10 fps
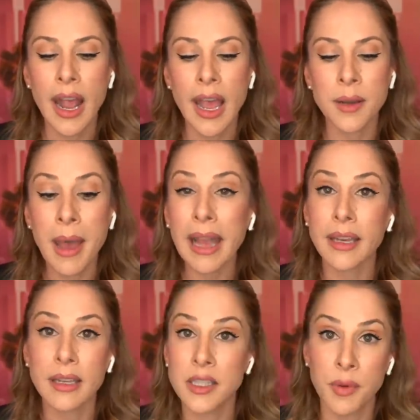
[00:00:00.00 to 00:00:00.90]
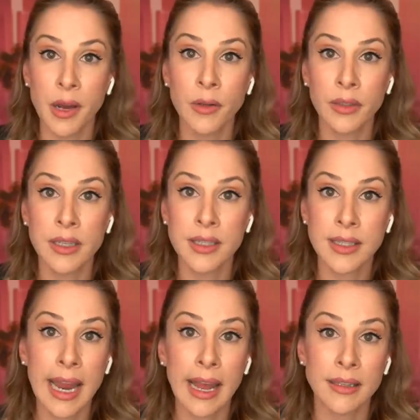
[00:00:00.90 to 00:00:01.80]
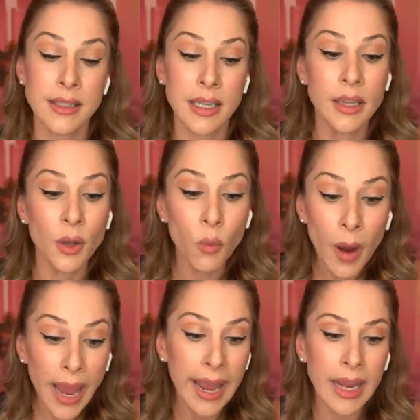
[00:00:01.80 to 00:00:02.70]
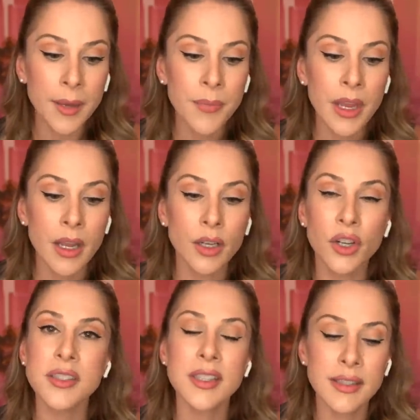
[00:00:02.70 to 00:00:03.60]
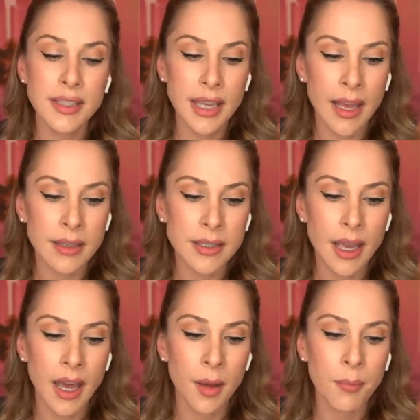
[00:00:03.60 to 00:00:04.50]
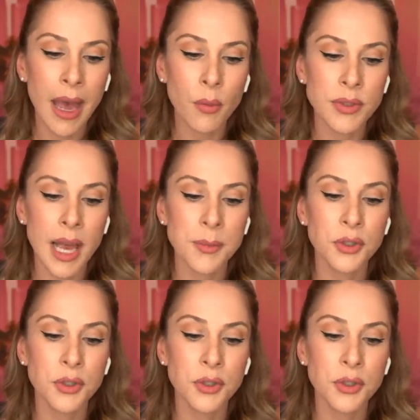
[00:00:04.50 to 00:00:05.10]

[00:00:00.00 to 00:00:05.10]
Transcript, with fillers: and Matt Gaetz apparently stands in the way. Goodson says uh, Matt was